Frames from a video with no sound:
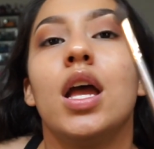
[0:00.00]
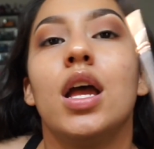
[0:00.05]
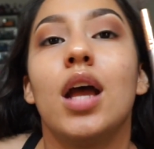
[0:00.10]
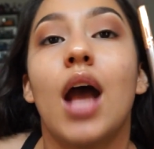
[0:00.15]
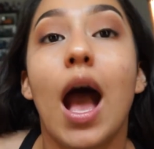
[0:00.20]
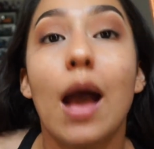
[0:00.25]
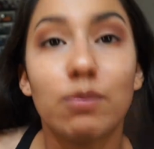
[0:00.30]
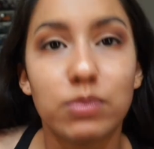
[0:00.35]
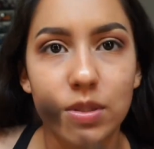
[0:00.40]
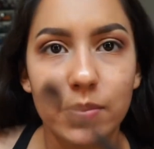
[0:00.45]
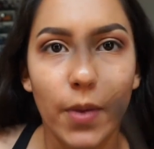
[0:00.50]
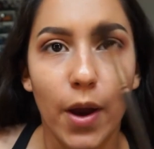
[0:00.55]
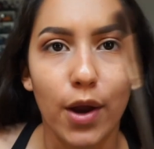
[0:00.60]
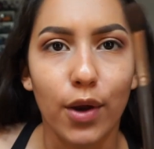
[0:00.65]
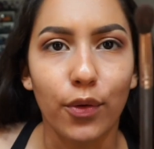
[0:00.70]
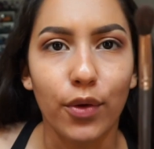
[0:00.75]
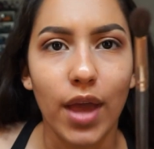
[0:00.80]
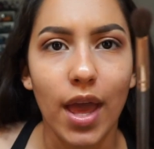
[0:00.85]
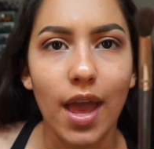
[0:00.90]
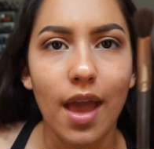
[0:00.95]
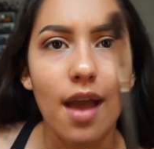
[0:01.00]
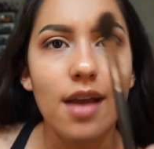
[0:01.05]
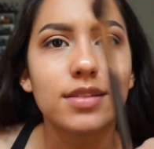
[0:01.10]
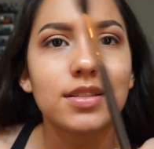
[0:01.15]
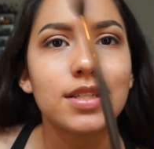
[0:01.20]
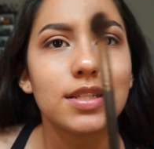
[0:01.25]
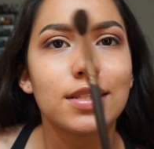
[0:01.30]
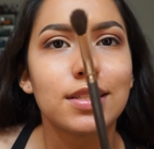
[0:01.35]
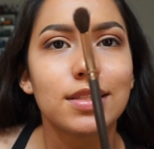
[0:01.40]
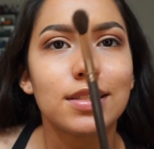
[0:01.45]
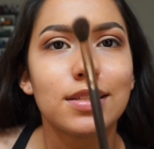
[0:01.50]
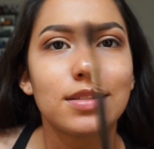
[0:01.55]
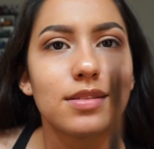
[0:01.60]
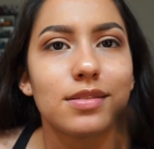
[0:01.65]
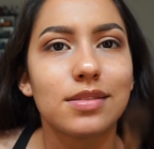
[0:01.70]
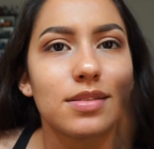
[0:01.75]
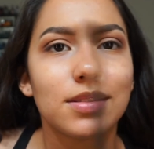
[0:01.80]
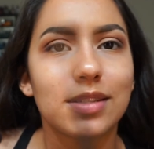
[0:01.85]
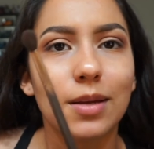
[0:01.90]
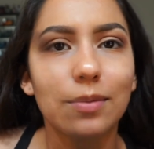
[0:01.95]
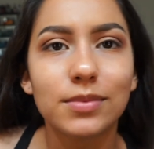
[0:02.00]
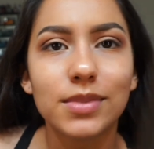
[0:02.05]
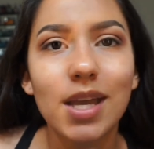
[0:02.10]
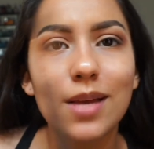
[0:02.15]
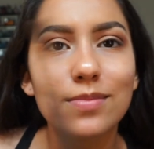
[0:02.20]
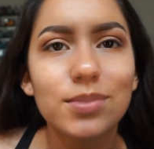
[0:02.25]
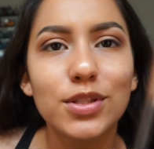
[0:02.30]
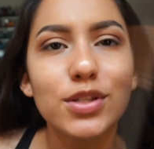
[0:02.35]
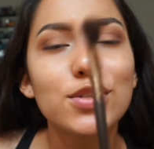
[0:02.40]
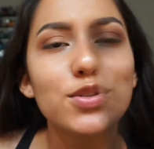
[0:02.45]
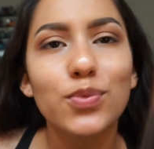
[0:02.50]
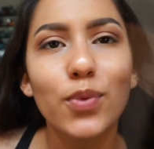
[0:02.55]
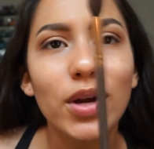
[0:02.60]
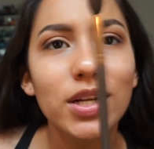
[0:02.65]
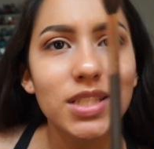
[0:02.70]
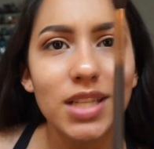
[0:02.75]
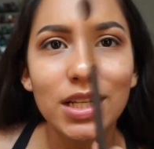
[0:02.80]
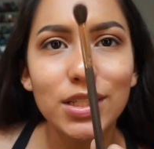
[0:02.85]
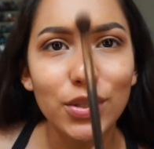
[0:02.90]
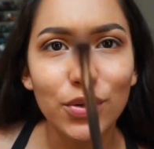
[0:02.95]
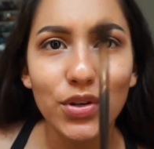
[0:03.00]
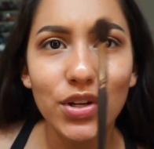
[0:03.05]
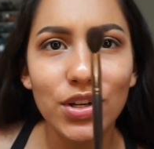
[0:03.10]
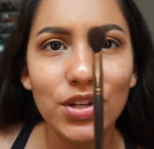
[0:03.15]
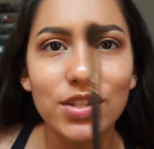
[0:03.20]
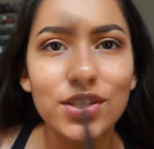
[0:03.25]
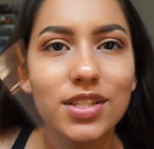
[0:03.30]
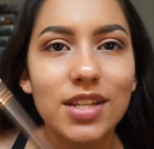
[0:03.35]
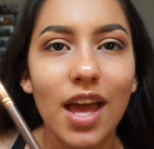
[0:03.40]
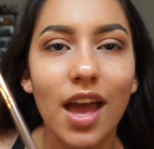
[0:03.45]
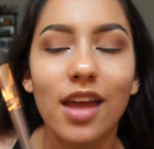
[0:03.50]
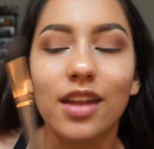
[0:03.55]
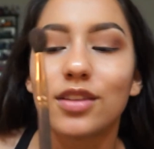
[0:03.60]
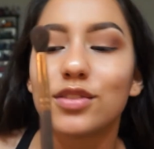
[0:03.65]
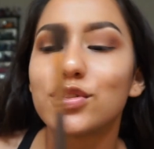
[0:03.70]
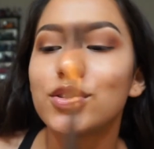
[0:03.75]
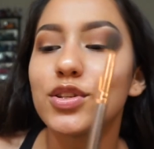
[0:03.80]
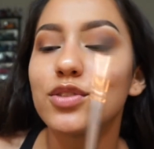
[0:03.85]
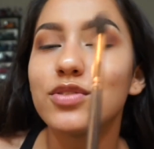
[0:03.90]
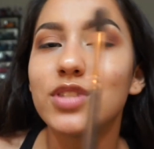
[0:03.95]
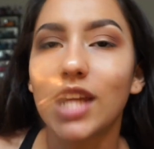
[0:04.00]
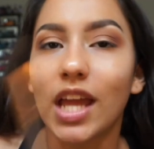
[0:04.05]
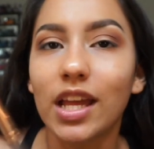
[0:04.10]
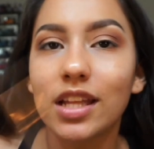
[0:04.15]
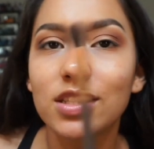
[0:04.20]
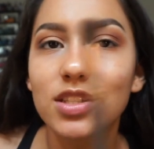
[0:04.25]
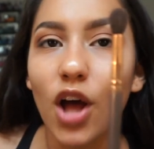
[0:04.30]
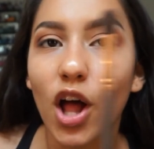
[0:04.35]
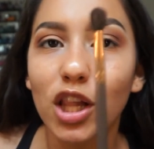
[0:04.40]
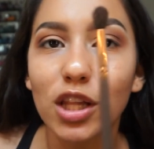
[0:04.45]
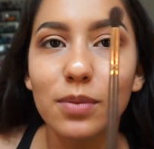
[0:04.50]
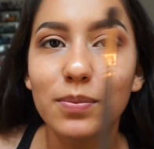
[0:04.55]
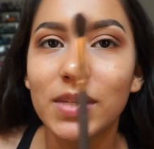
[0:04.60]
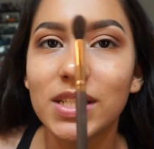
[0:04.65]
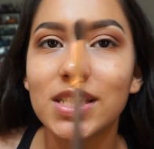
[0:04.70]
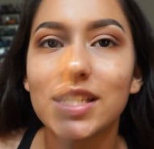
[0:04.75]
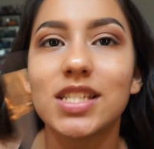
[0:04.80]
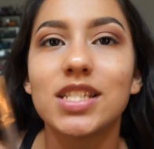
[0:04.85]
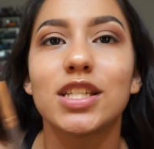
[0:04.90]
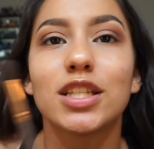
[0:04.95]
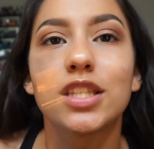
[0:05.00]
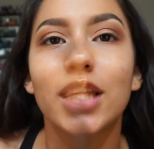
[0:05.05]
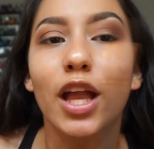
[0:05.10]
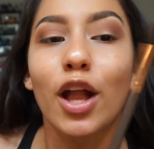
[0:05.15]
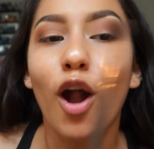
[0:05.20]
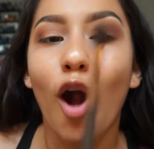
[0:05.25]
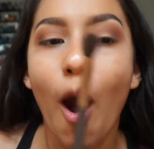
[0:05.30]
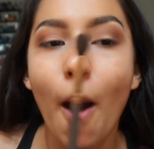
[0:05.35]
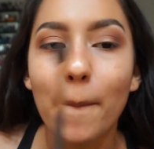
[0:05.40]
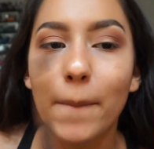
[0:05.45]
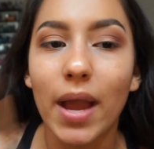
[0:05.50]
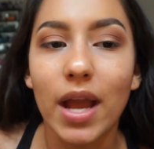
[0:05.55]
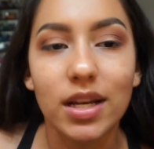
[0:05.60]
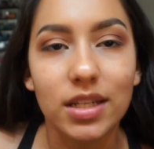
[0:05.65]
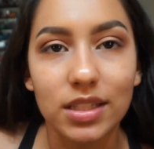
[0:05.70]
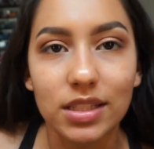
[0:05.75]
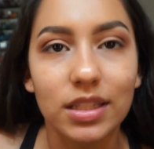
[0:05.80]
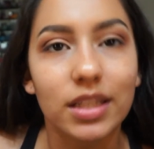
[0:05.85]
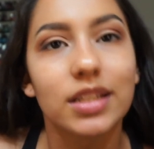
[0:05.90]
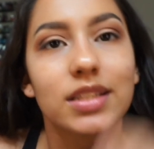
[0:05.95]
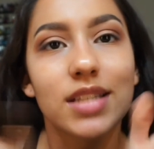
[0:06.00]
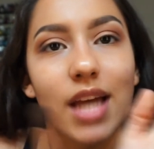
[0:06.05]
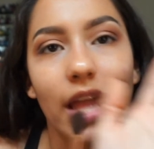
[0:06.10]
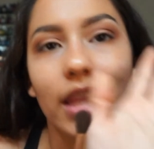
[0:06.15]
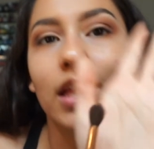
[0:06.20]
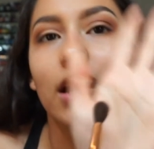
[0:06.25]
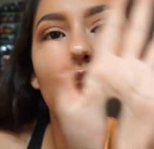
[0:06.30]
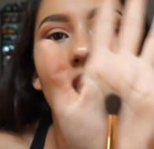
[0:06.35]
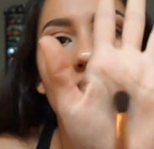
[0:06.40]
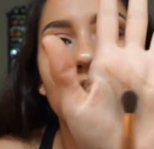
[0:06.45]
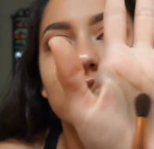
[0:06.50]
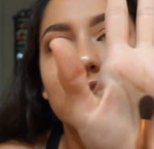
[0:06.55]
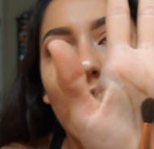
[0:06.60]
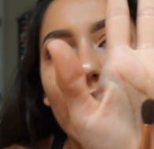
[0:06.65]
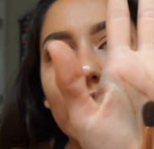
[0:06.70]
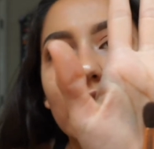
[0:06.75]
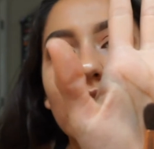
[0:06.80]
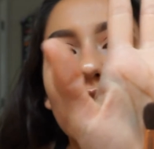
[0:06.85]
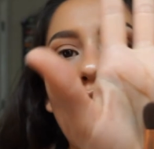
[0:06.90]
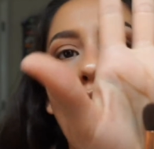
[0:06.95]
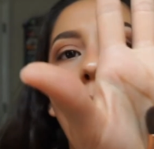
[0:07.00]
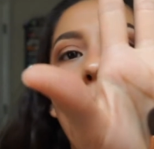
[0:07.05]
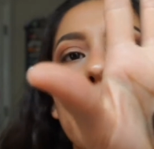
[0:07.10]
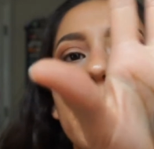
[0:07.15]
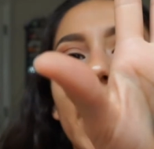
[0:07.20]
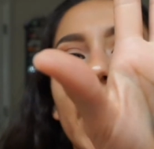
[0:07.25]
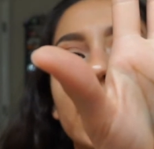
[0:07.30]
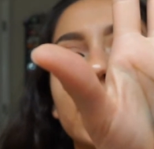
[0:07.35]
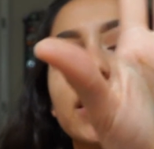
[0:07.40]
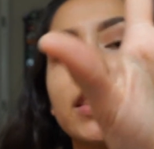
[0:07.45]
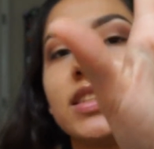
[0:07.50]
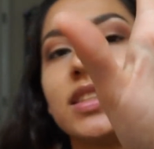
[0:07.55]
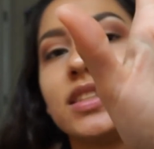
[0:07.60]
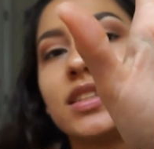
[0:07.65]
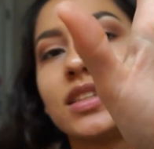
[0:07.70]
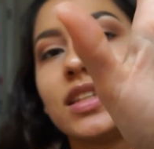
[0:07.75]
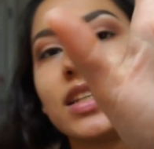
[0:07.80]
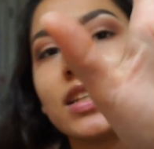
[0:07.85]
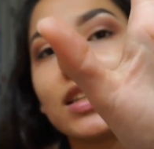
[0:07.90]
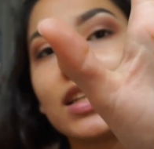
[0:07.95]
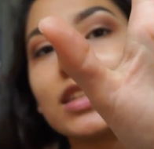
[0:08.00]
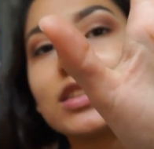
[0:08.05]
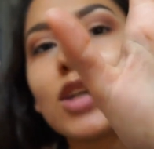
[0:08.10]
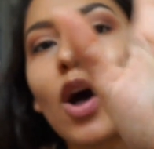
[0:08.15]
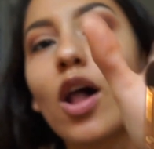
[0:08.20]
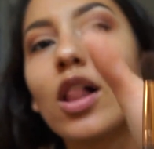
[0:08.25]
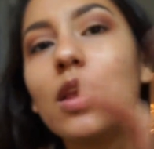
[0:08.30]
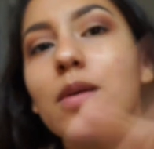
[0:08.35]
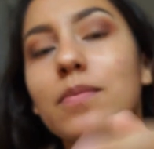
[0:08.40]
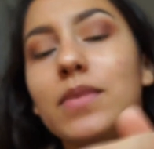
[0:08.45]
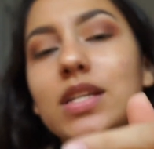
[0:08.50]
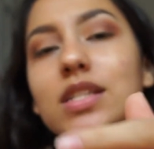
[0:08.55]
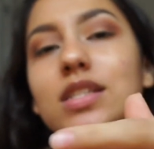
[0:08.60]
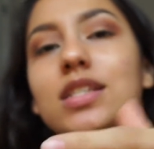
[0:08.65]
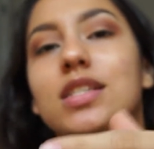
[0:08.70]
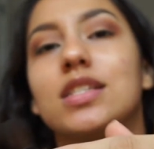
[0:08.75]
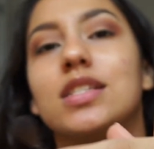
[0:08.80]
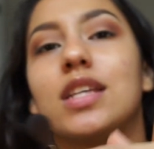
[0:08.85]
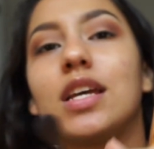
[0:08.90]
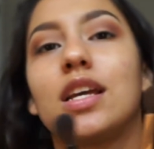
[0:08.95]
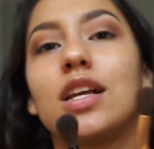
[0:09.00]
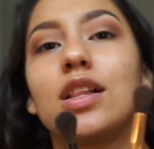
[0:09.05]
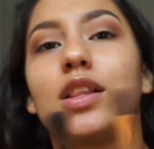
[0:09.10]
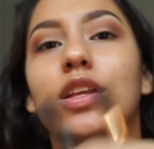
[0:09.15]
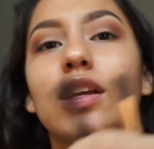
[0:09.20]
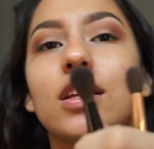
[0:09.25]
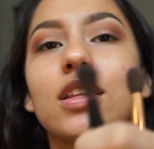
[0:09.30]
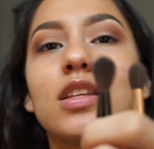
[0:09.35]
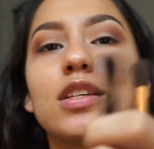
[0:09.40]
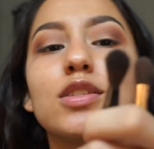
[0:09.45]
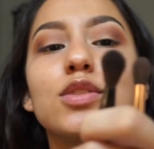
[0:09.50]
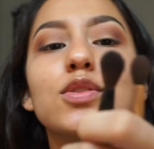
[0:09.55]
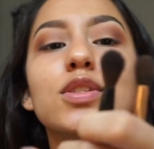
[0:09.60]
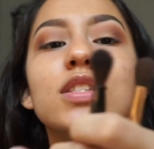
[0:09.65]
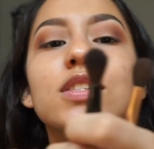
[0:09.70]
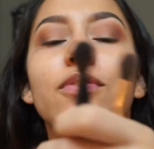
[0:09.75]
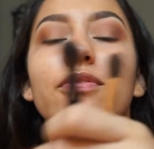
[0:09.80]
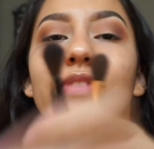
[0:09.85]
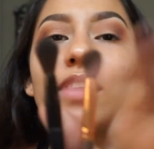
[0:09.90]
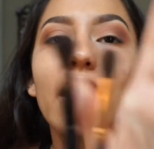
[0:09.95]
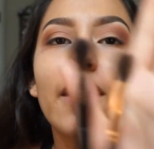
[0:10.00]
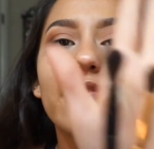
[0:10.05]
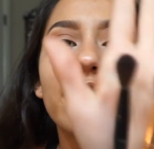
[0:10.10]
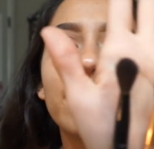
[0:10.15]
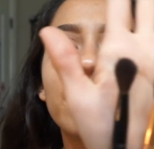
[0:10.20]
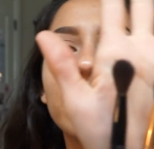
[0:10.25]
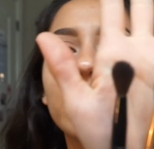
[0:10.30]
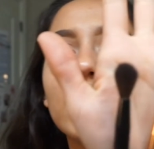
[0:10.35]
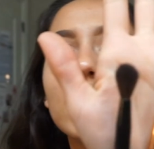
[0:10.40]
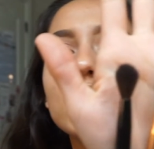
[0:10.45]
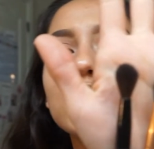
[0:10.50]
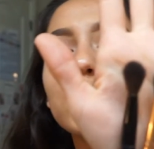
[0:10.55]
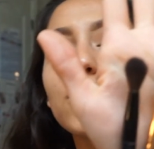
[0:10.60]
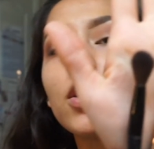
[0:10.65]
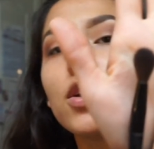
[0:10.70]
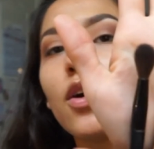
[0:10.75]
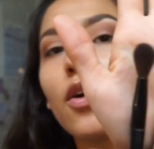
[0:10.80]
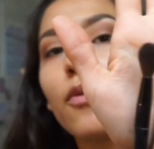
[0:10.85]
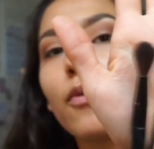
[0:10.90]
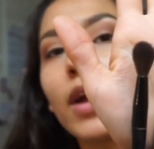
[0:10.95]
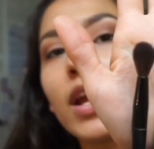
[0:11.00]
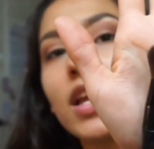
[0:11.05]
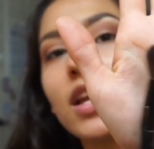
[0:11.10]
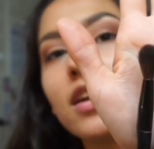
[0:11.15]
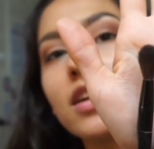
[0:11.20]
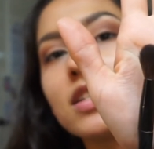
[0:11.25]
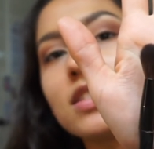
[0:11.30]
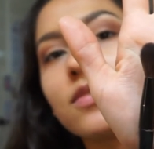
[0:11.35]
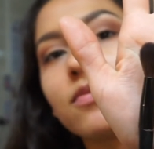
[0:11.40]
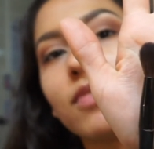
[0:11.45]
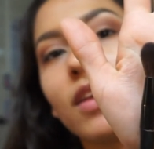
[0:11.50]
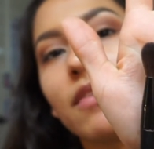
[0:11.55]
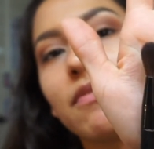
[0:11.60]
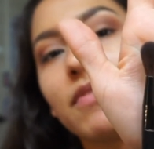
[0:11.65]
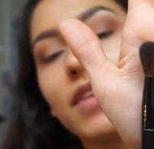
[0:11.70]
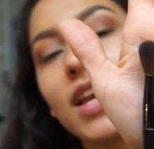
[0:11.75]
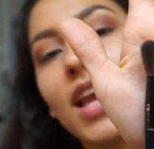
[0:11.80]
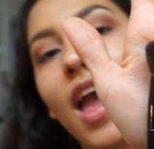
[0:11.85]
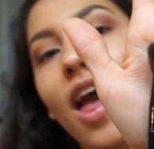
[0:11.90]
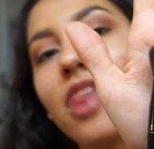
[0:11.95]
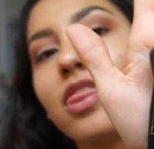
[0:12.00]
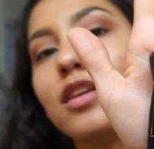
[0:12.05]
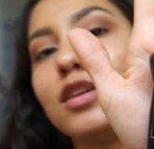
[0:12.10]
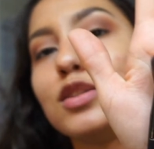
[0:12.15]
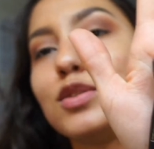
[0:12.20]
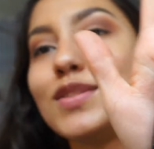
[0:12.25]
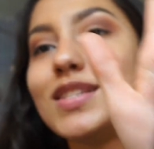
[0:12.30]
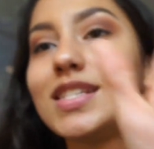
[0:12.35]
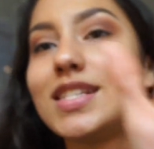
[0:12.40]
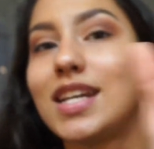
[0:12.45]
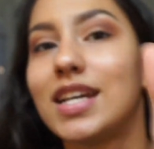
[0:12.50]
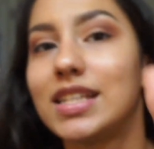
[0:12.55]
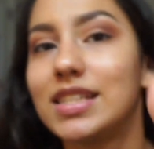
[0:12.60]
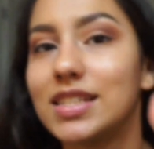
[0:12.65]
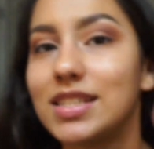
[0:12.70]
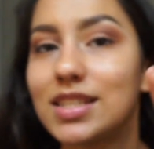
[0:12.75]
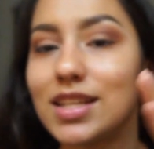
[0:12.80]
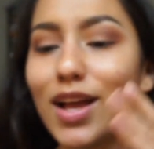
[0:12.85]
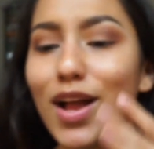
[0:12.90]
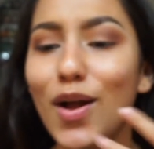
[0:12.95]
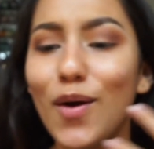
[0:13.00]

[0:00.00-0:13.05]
I'm smart, okay? It's just sometimes there's words I don't understand. So dense, all it means is just like compacted, like tightly compacted. Like that's all it means. Cause like look, this one's fluff. This one right here is fluffy, and this one's dense.